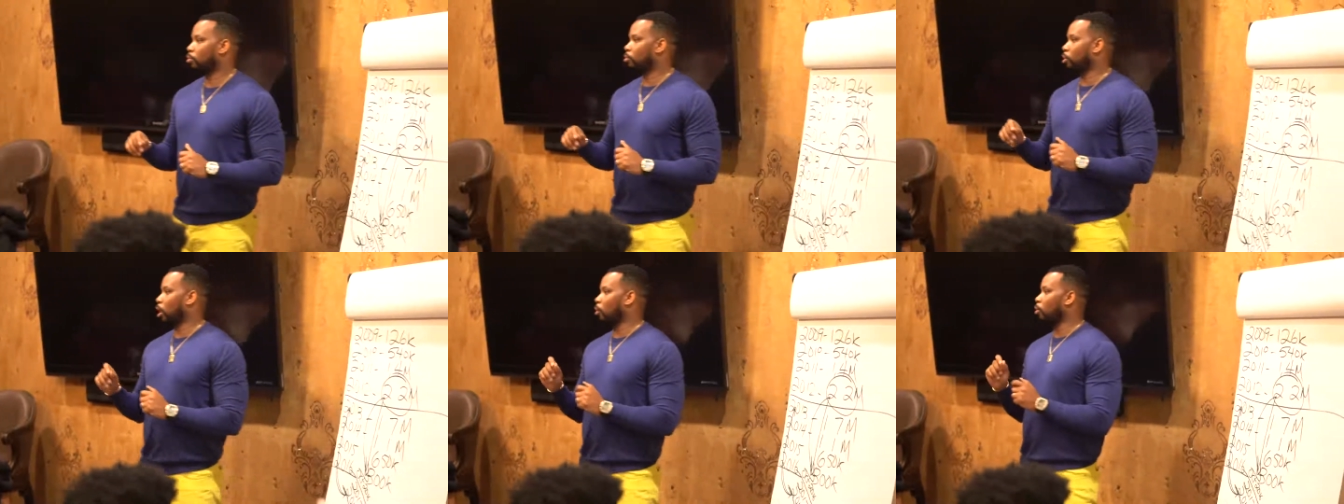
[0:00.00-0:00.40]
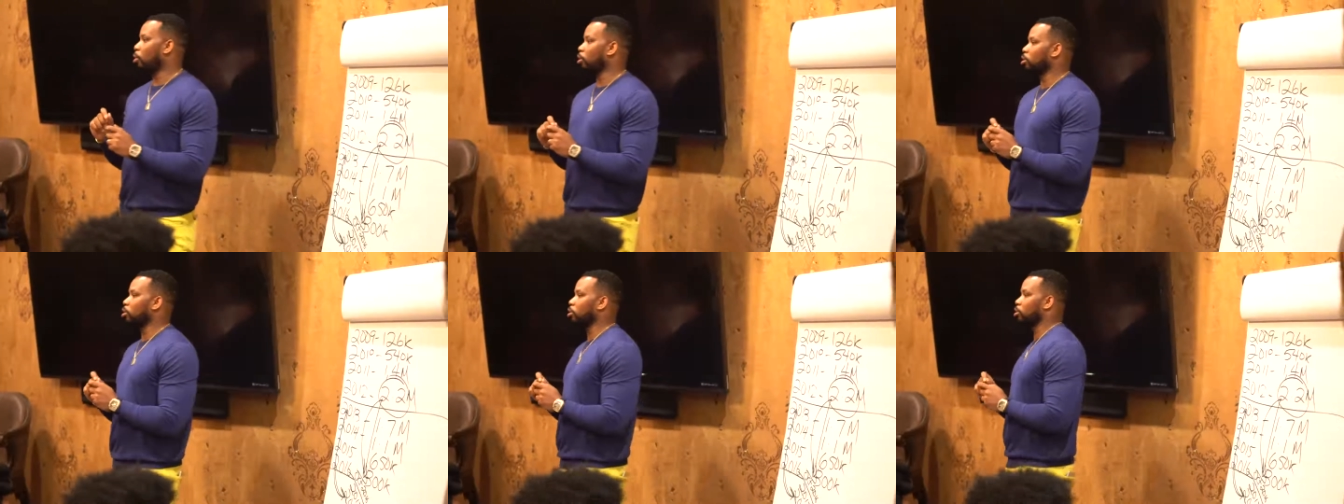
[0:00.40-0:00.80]
What I
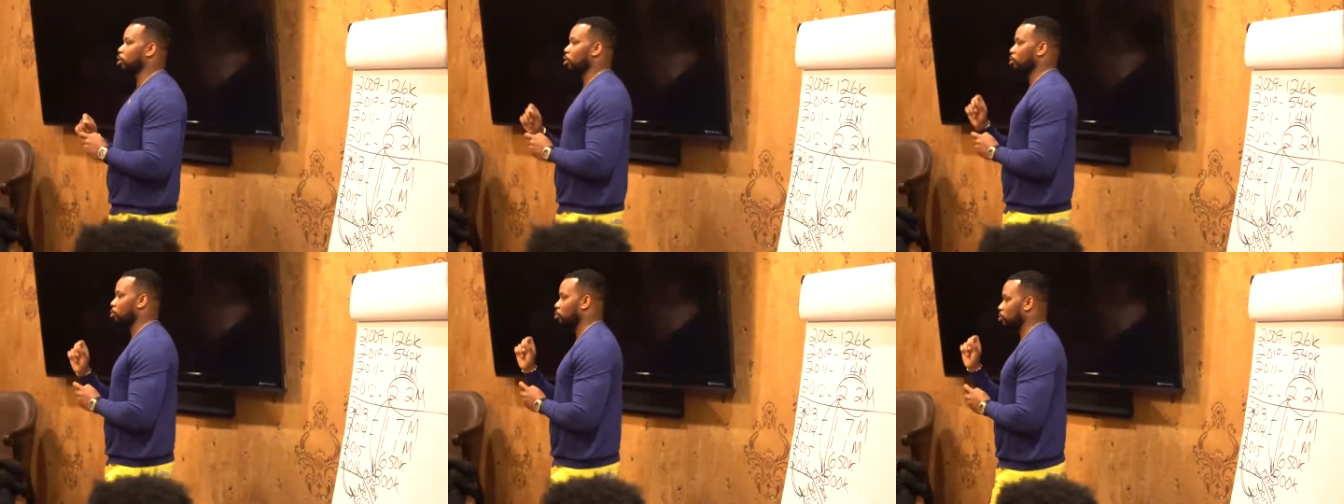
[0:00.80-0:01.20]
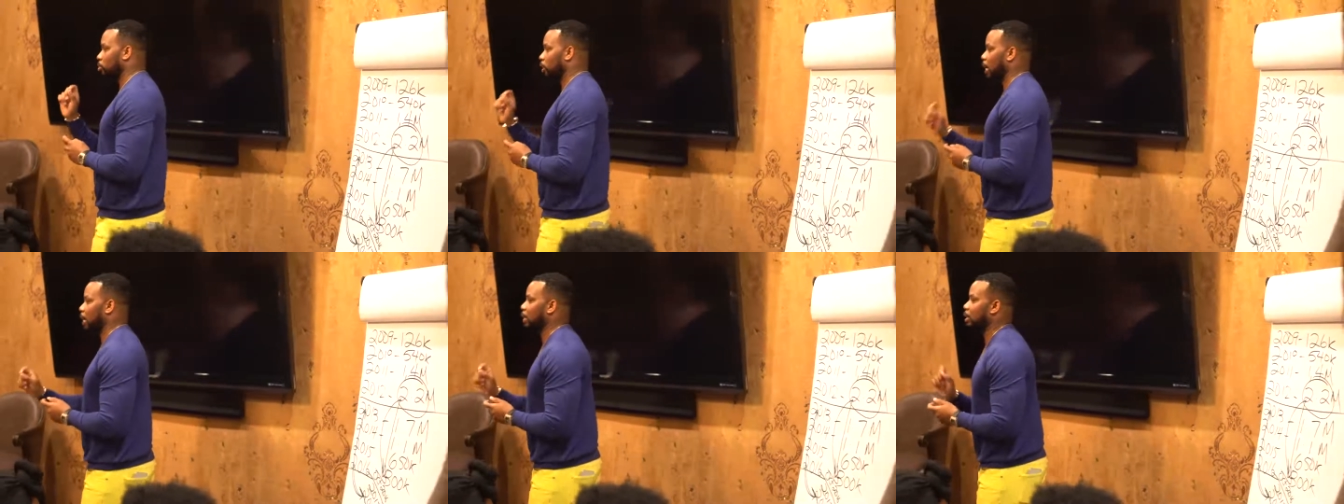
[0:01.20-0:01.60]
want you to do,
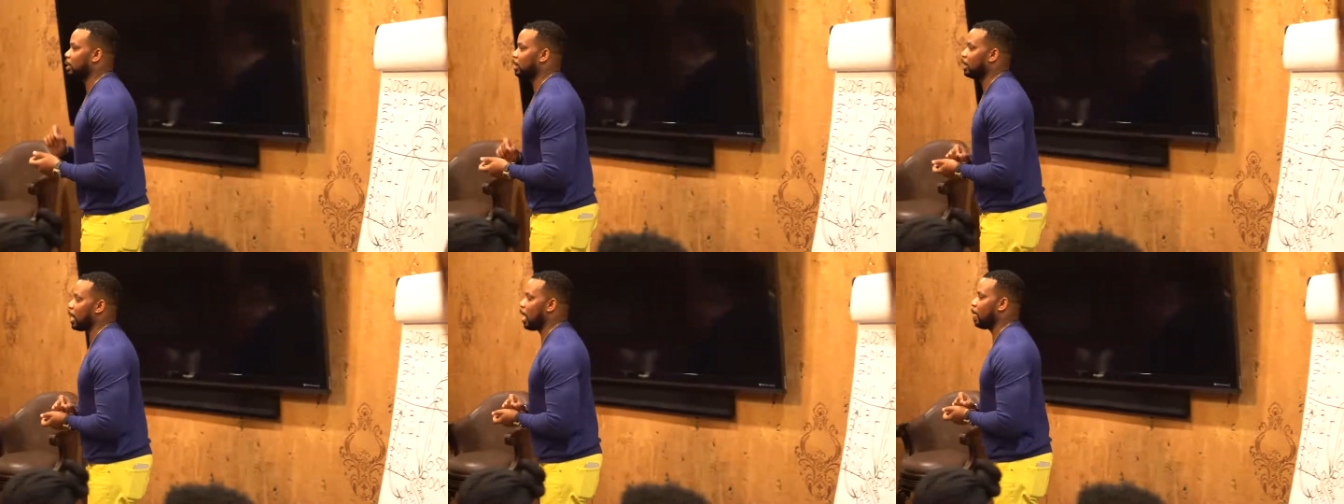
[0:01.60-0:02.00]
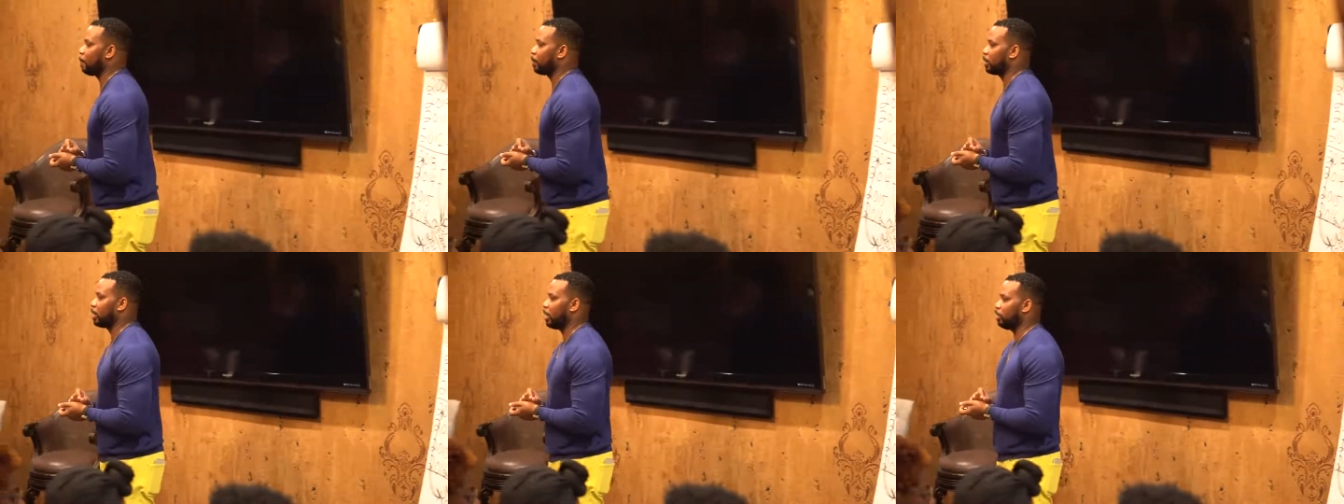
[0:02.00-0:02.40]
take the
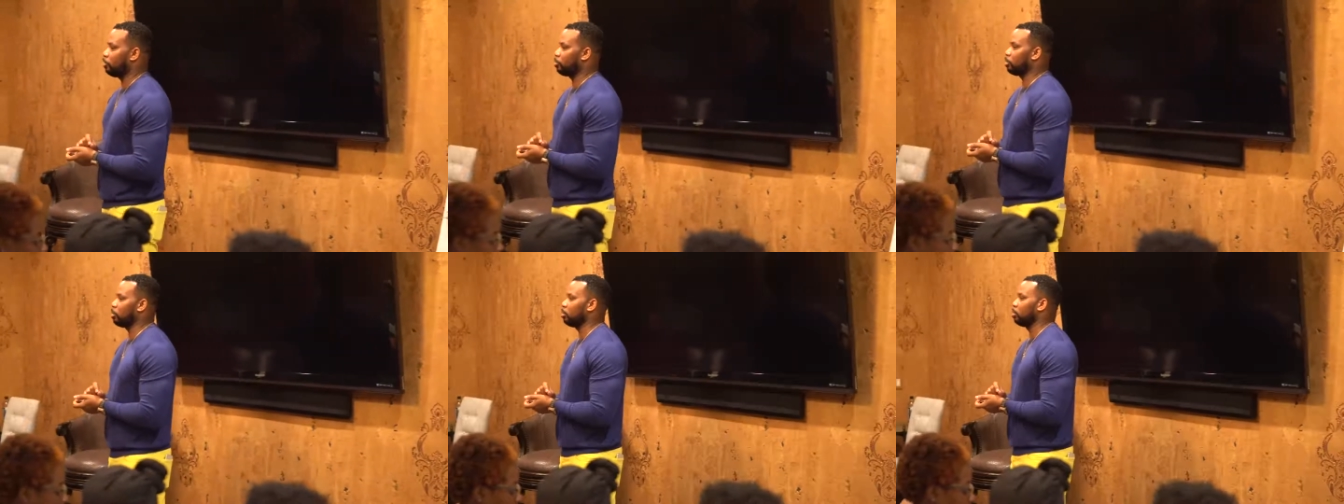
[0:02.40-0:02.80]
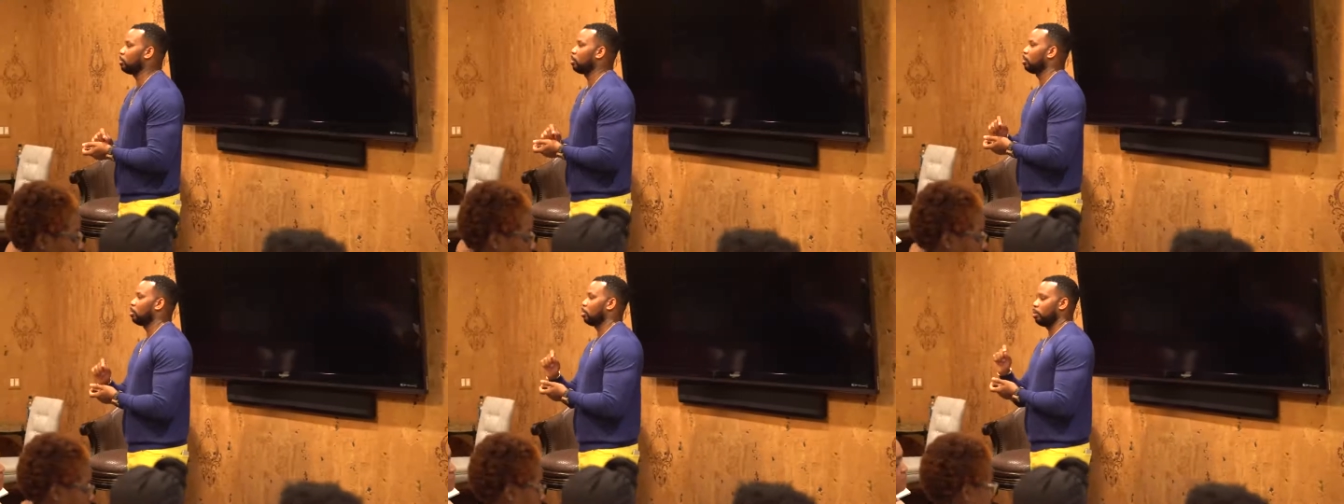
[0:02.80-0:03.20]
application,
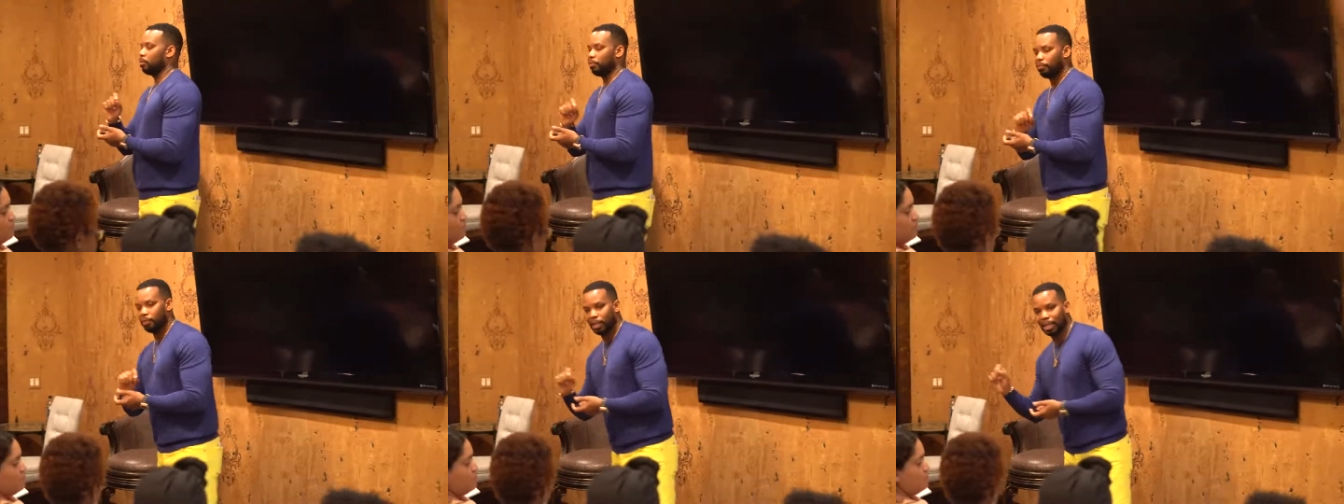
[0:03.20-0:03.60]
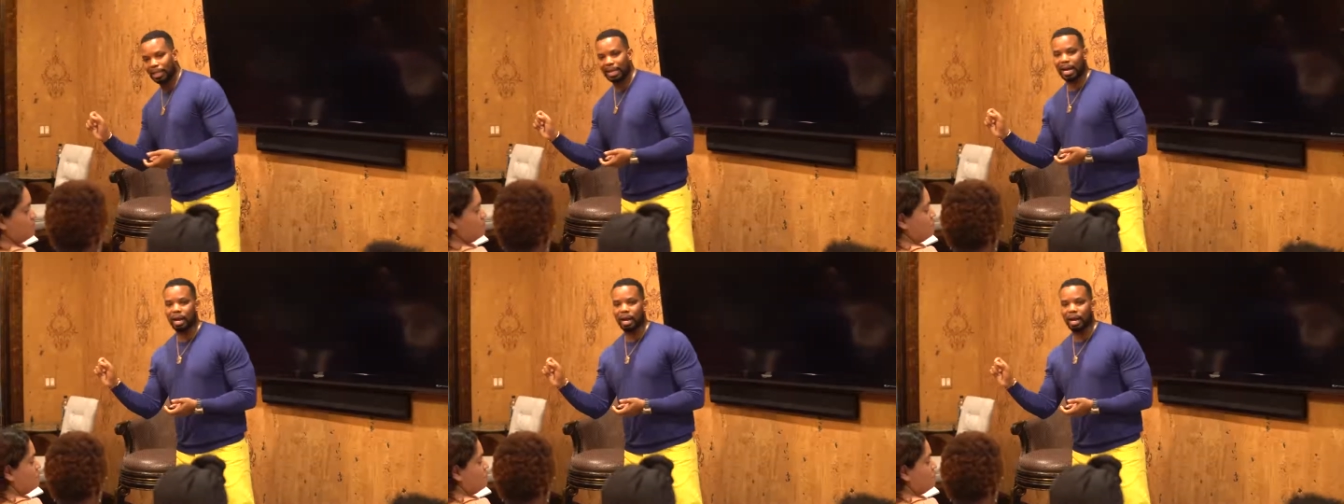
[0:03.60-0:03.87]
fill it